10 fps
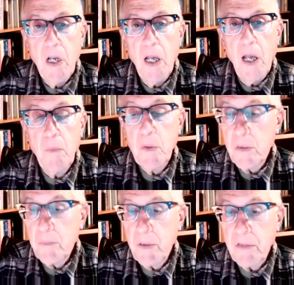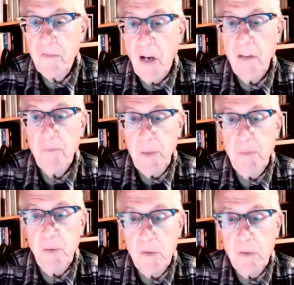and we're going to pick 5
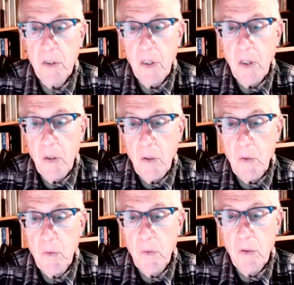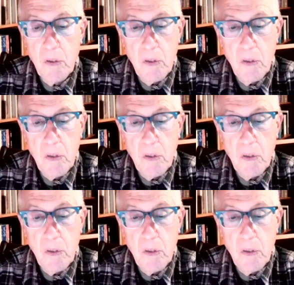people who